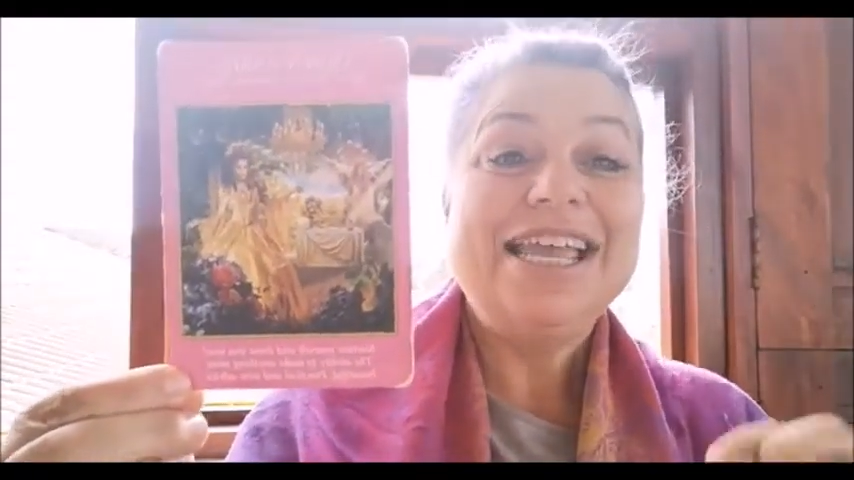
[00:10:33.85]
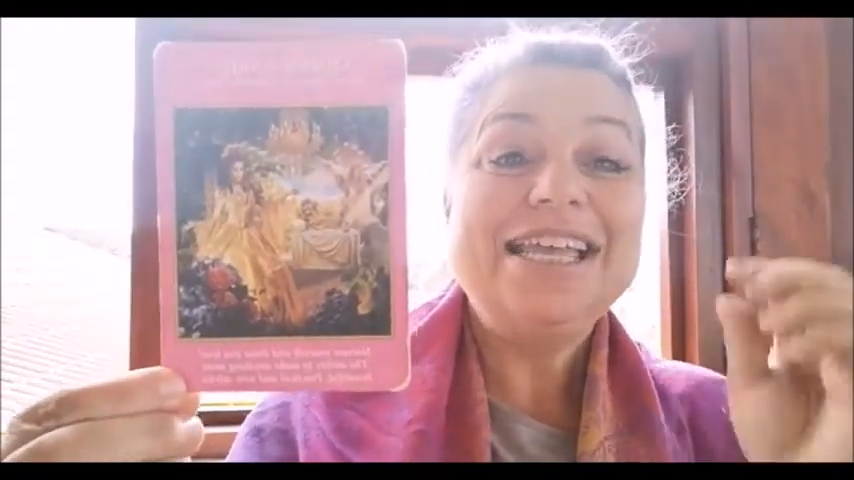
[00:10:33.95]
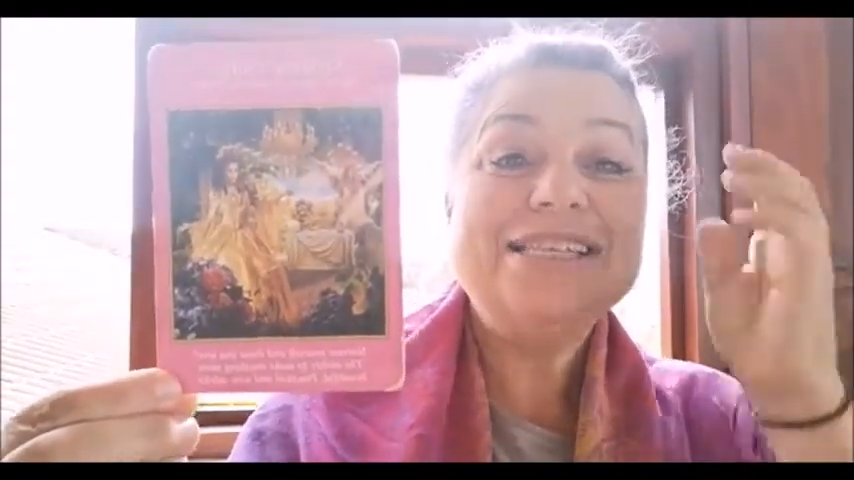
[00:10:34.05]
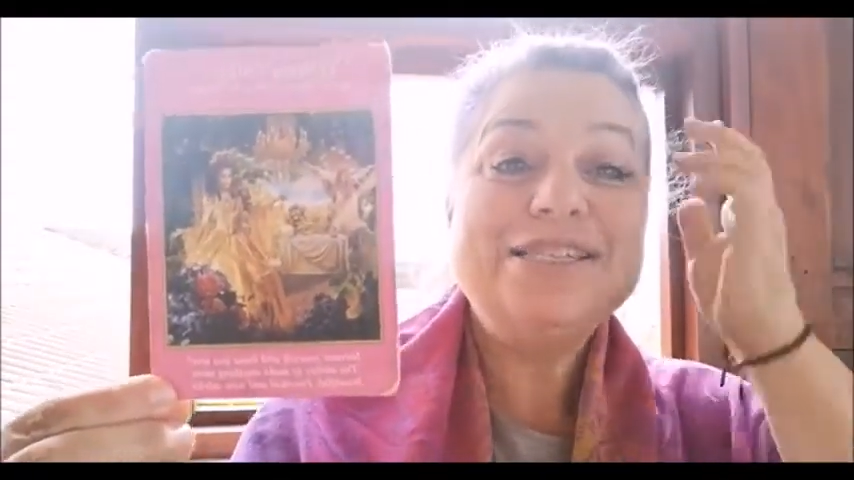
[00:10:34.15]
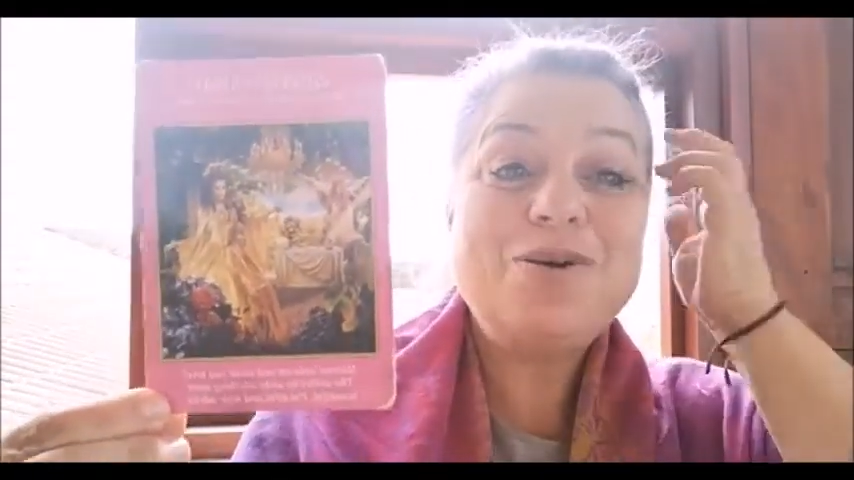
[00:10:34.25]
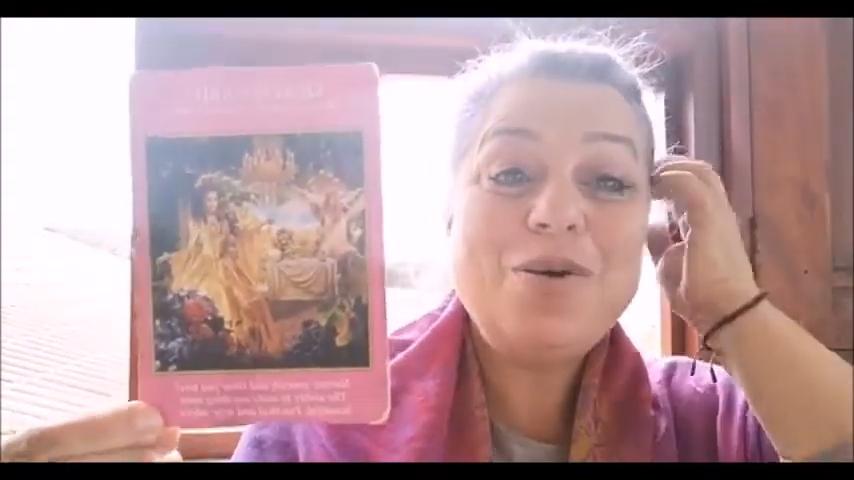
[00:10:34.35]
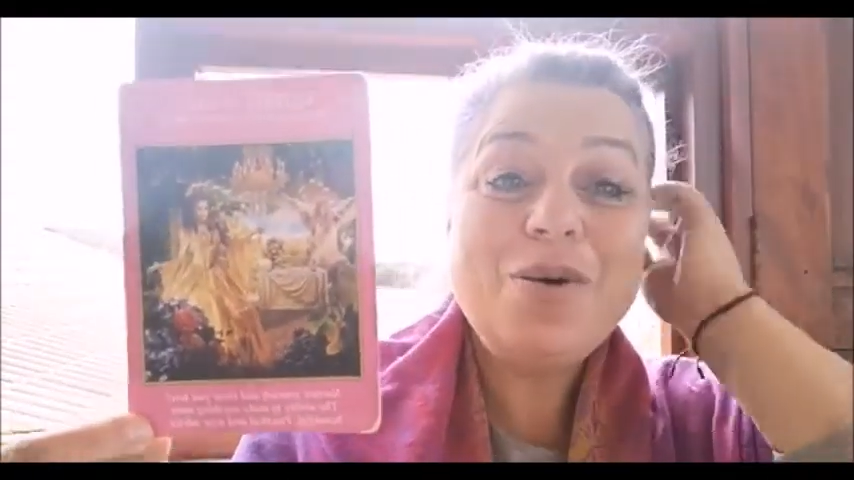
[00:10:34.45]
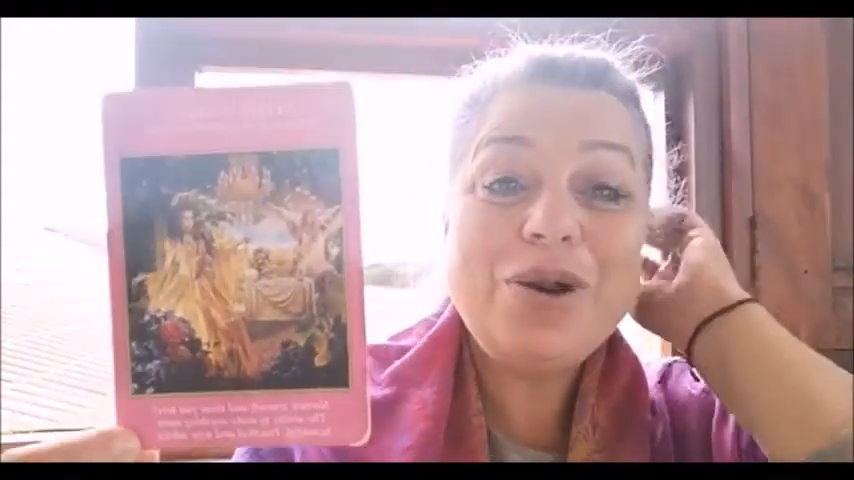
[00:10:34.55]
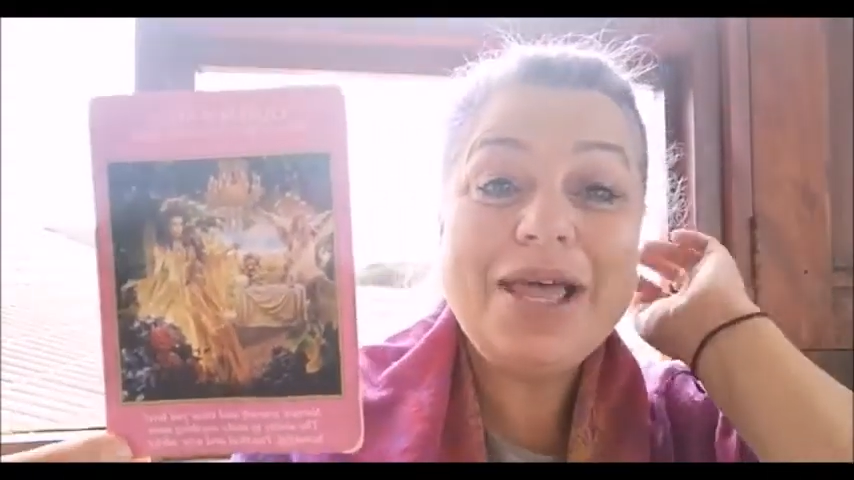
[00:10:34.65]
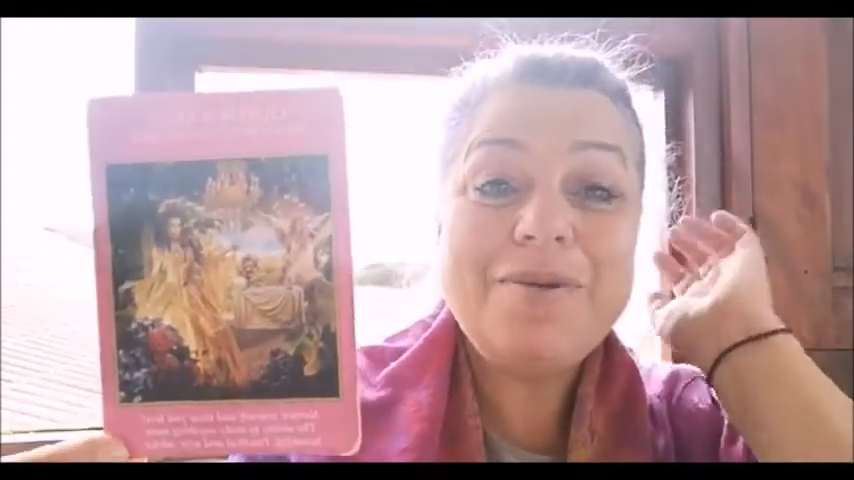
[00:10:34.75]
is
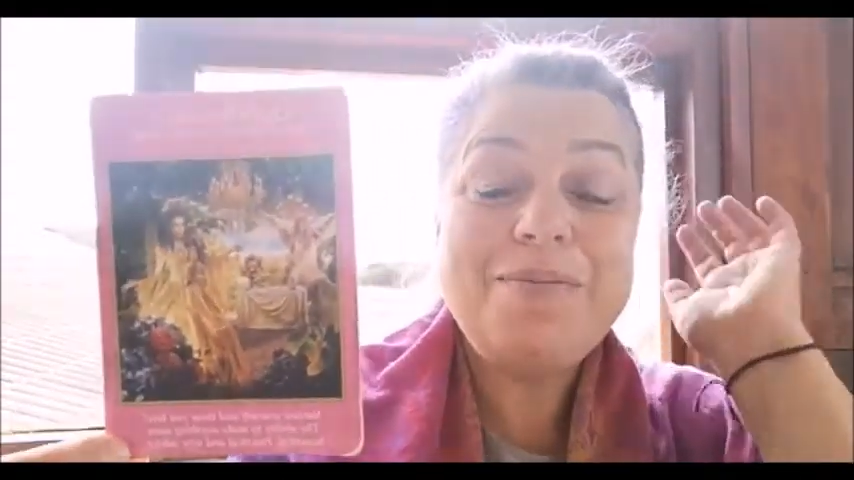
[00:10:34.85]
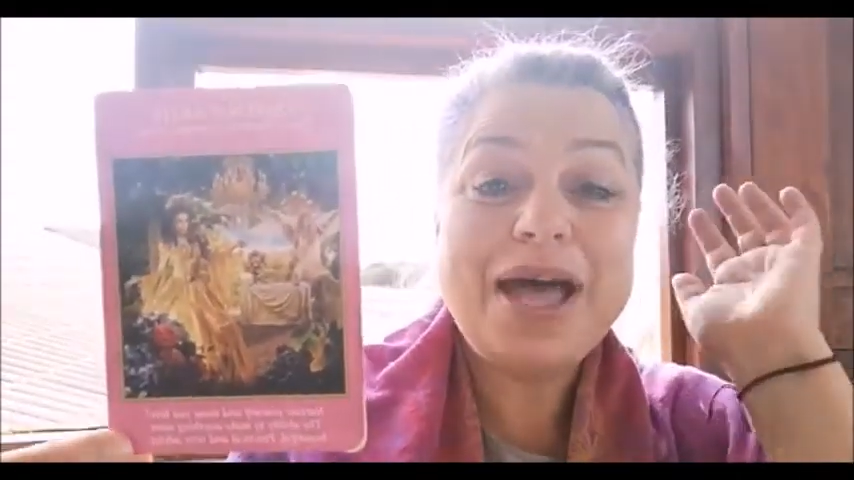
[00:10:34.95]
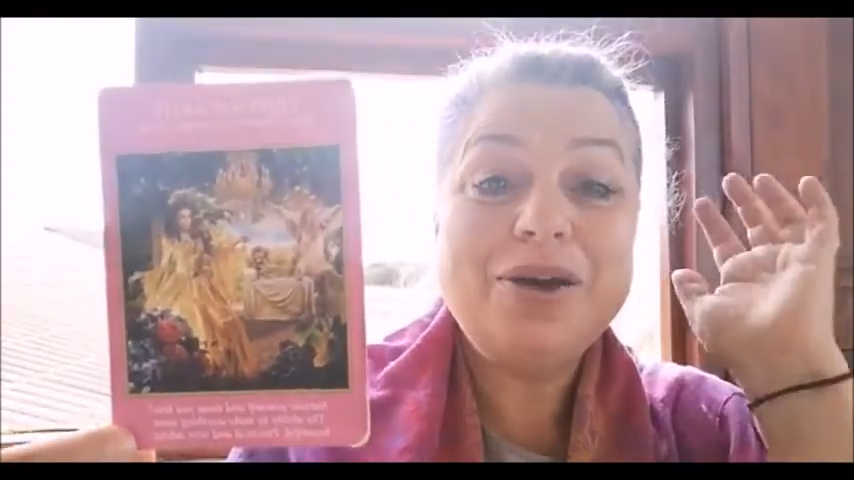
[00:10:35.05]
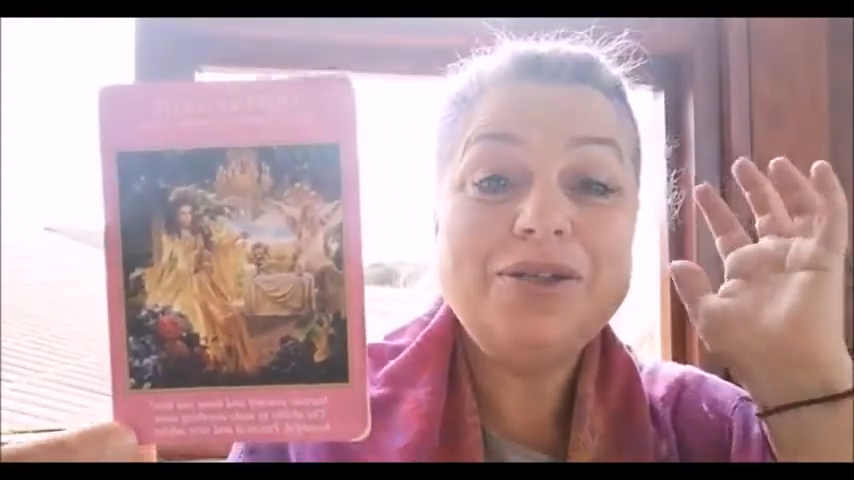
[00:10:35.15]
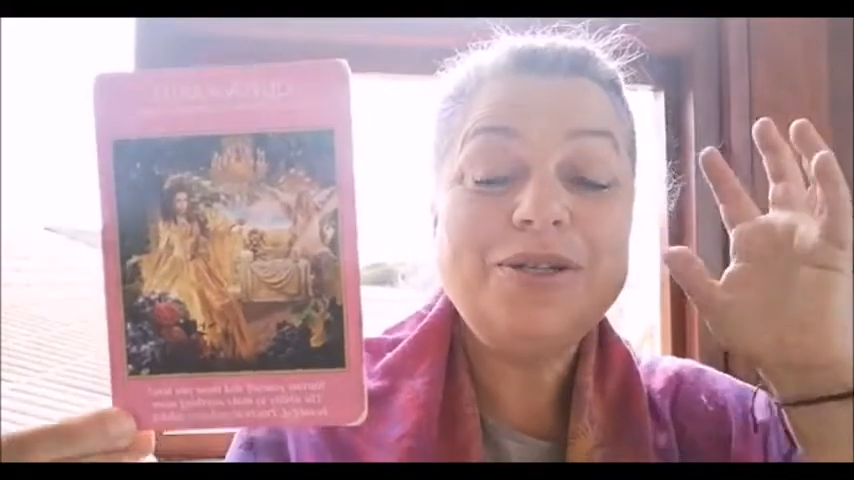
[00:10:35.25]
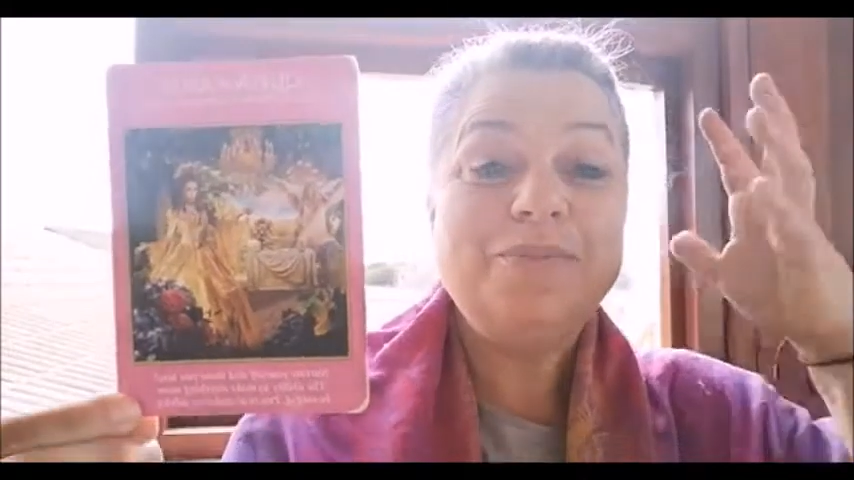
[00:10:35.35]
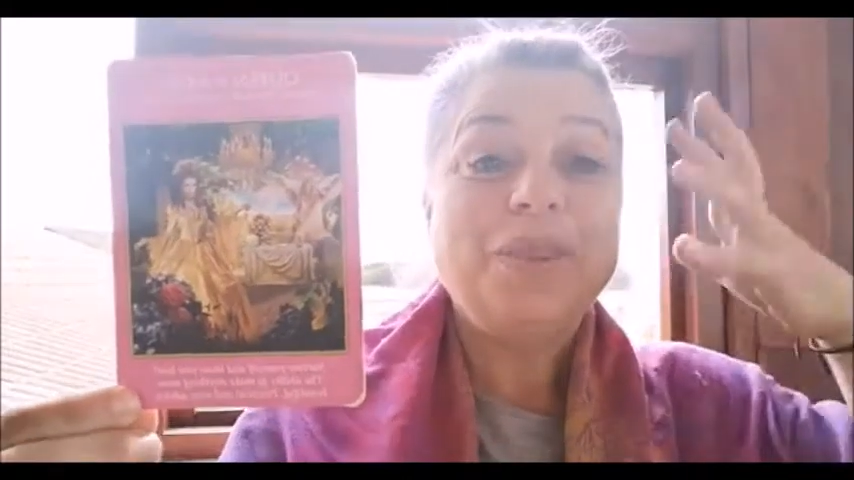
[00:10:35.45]
all about